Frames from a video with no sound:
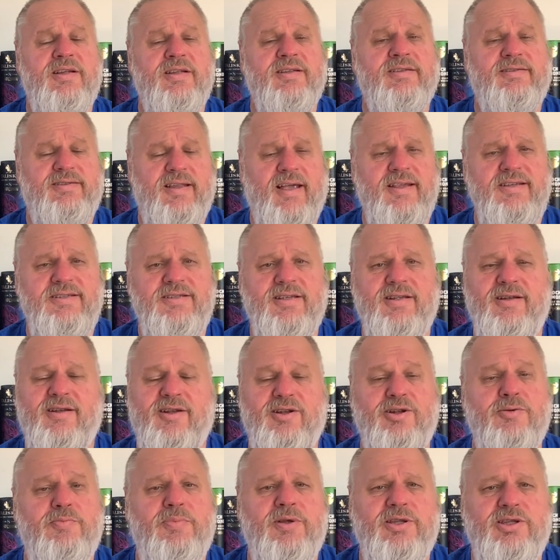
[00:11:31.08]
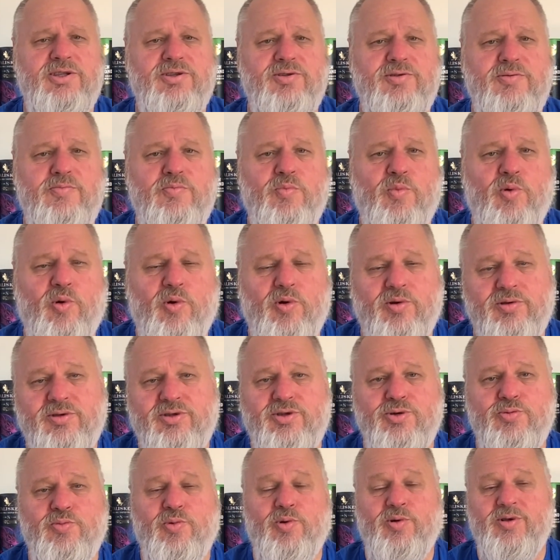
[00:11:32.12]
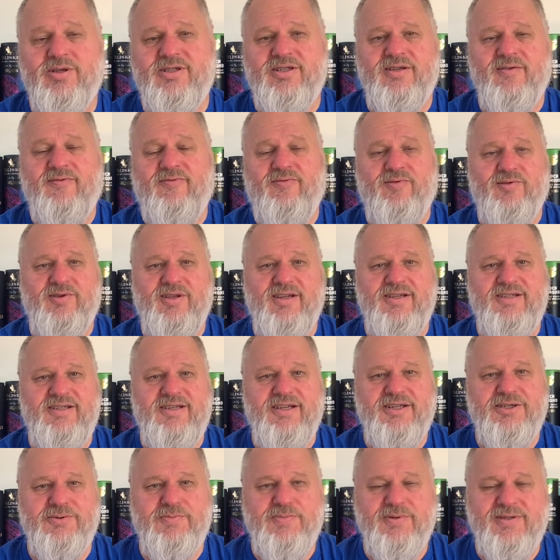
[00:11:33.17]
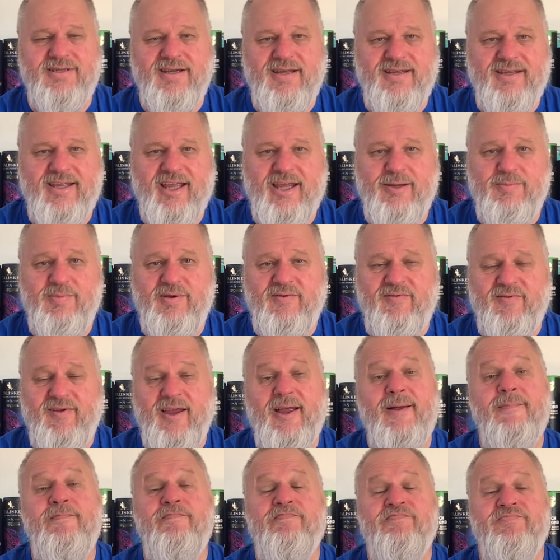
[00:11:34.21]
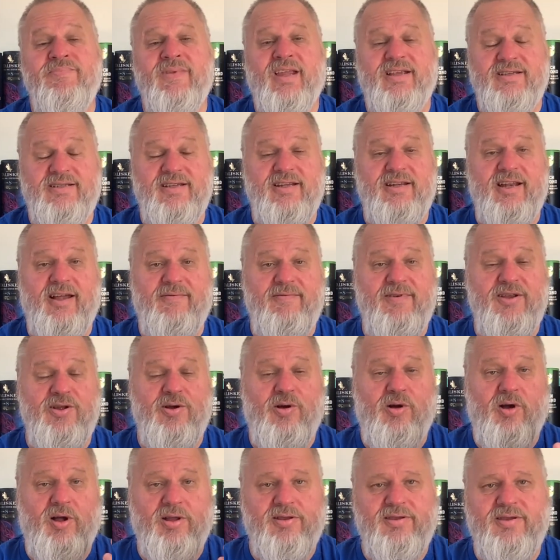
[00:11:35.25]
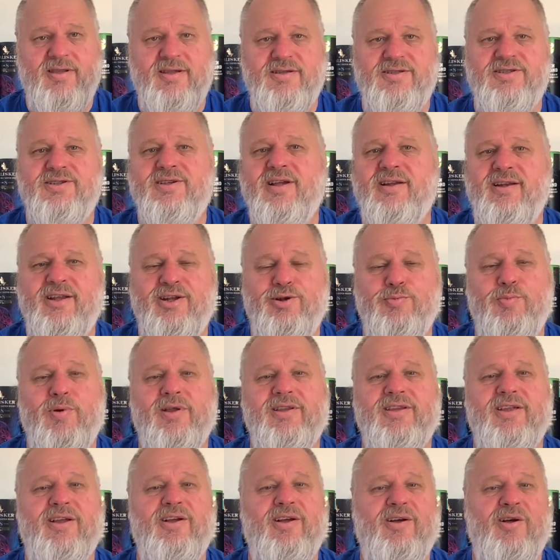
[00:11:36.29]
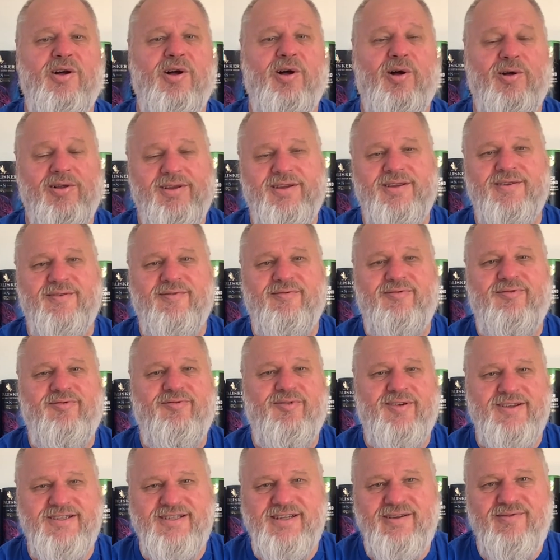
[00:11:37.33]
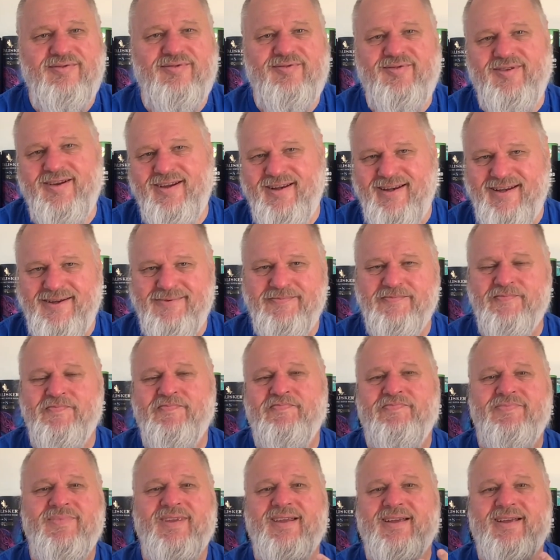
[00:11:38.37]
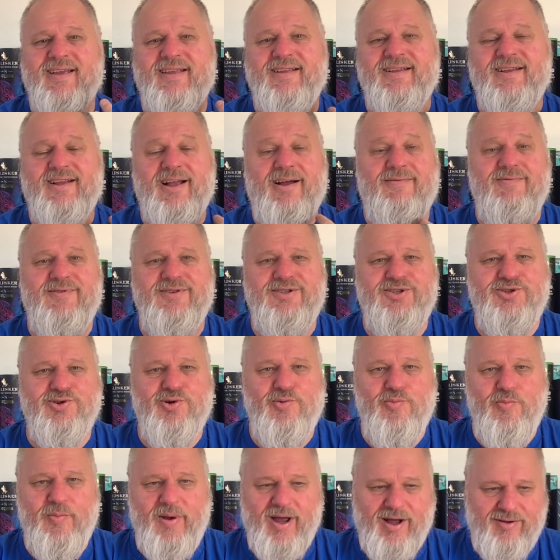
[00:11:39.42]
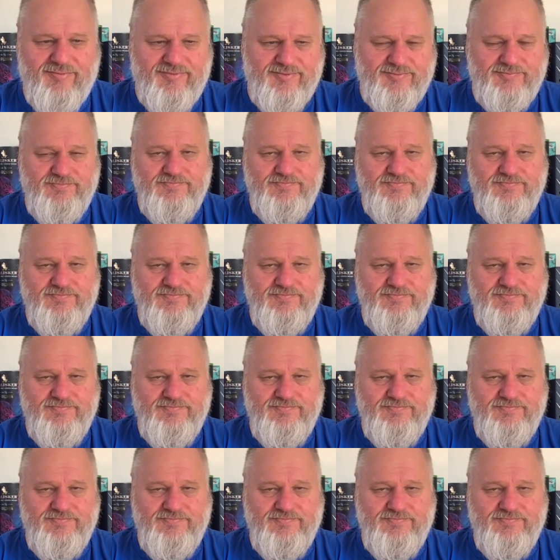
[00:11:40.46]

tastes a little bit more towards the 46% ABV. It's a lovely hotness, a little bit of hot, fuzzy feeling. It covers your mouth.